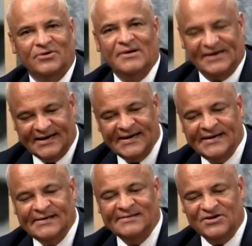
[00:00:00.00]

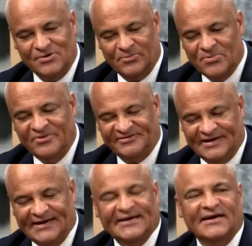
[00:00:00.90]
Keene, when we say
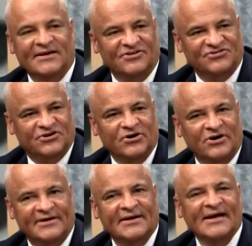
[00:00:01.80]
Keene is
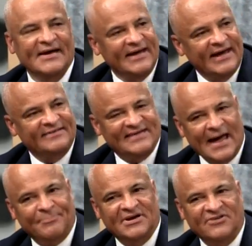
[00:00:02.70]
good, it's
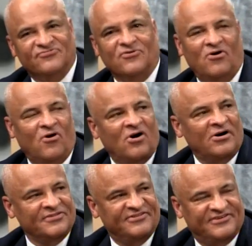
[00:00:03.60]
happening for all
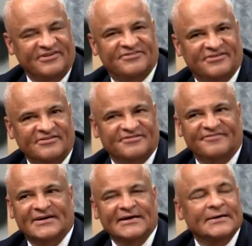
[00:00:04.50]
the citizens of
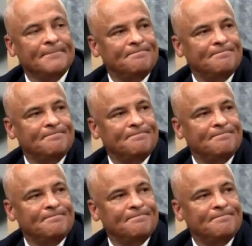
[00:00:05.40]
Keene.